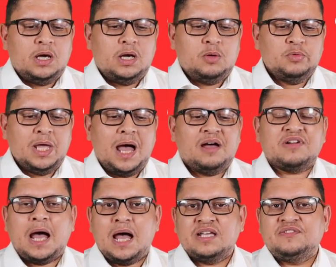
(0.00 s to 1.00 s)
Uh, we
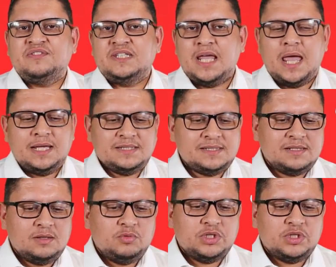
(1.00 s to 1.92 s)
have IVS,